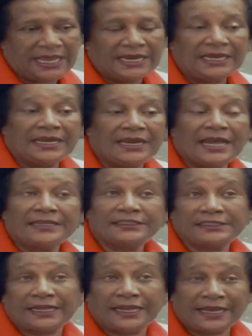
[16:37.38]
The next
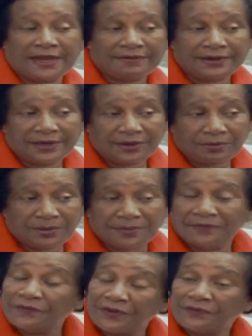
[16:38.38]
thing I would get a
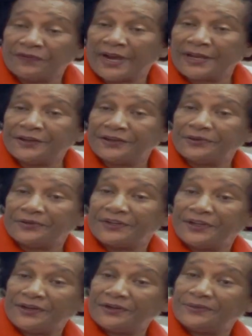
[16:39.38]
whooping for fighting during
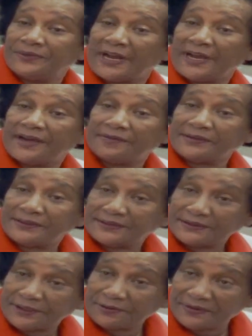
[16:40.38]
the noon hour,
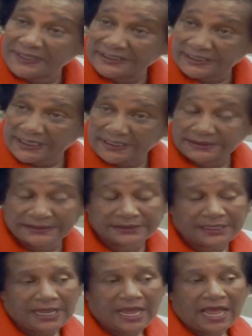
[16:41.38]
a recess.
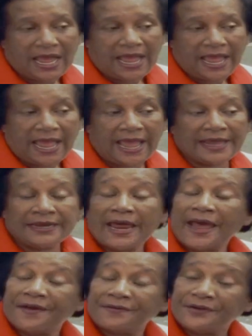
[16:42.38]
And the
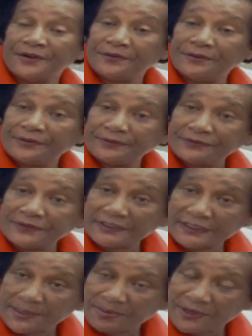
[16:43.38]
afternoon for
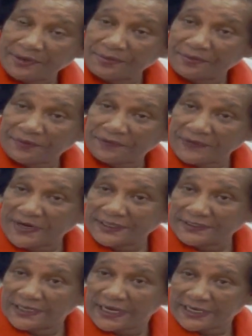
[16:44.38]
jumping over the
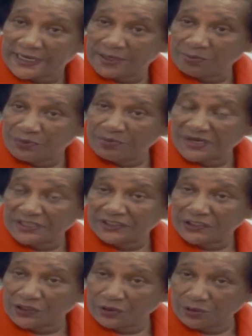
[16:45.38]
fence, not getting permission
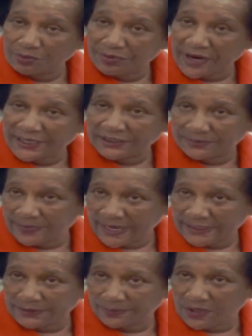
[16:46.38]
to go and practice
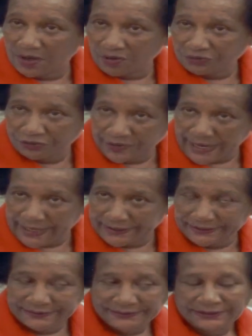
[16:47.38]
basketball or track.
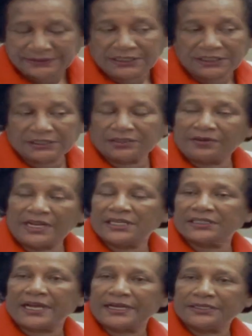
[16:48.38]
So they
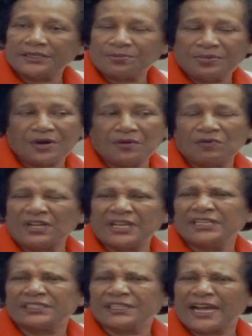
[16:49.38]
just got to the point where
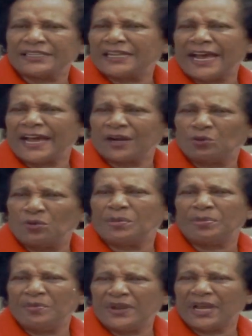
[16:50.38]
they just got tired of
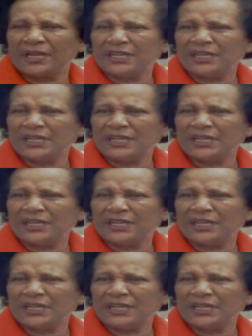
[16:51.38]
whooping me.